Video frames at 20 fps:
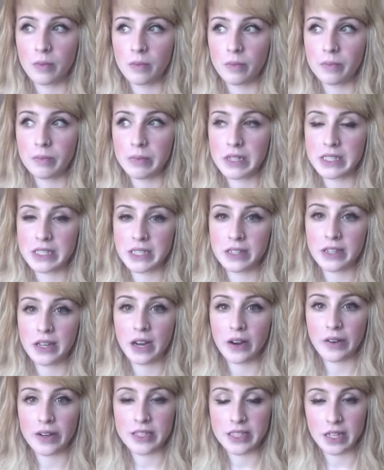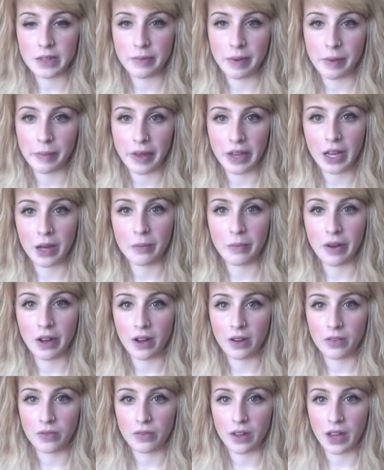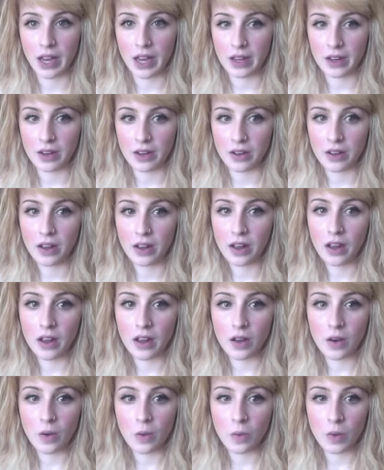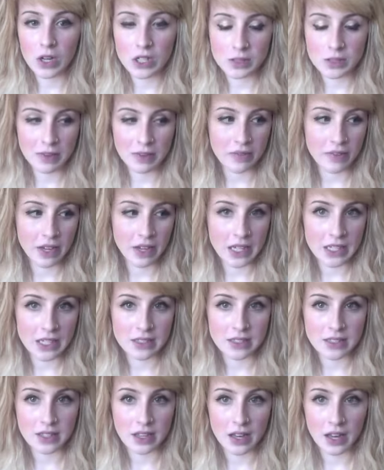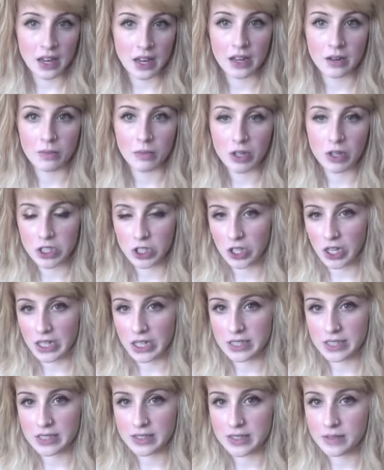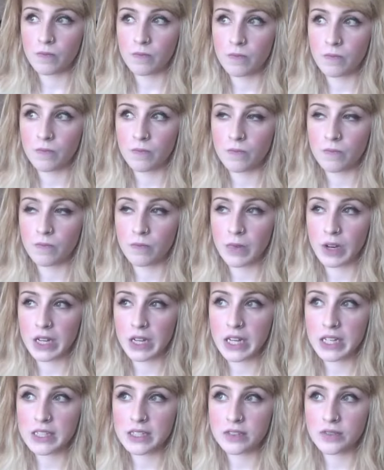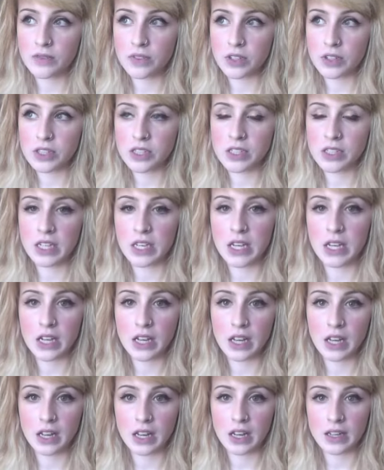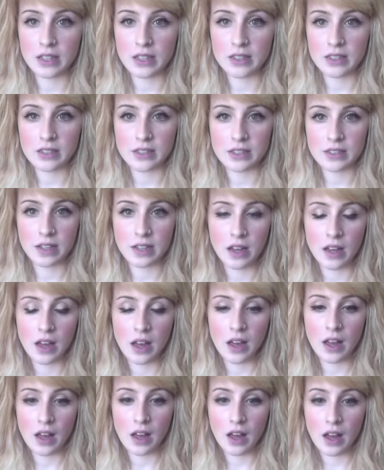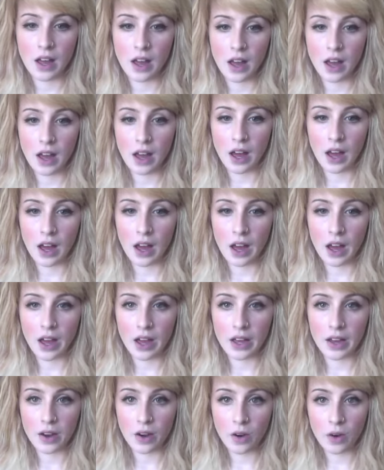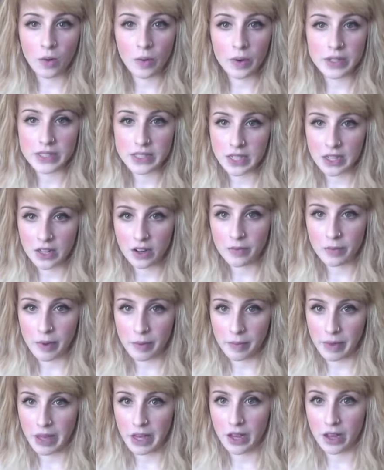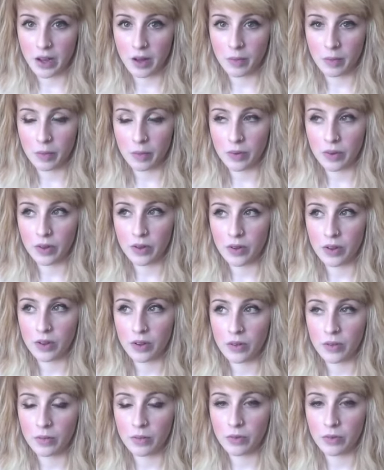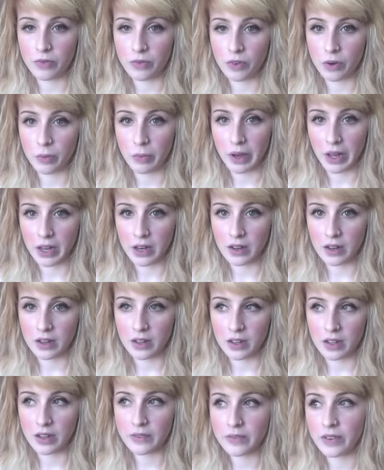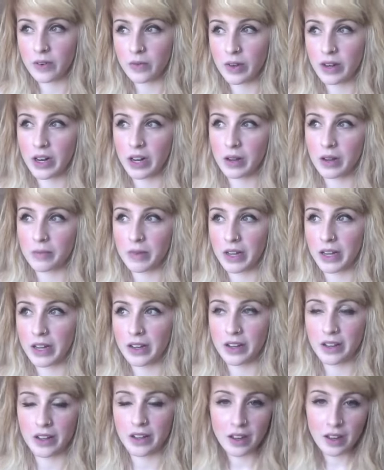basically how I take my makeup off and wash my face and moisturize. I guess the first thing is I always take off my makeup before bed. Even when I'm like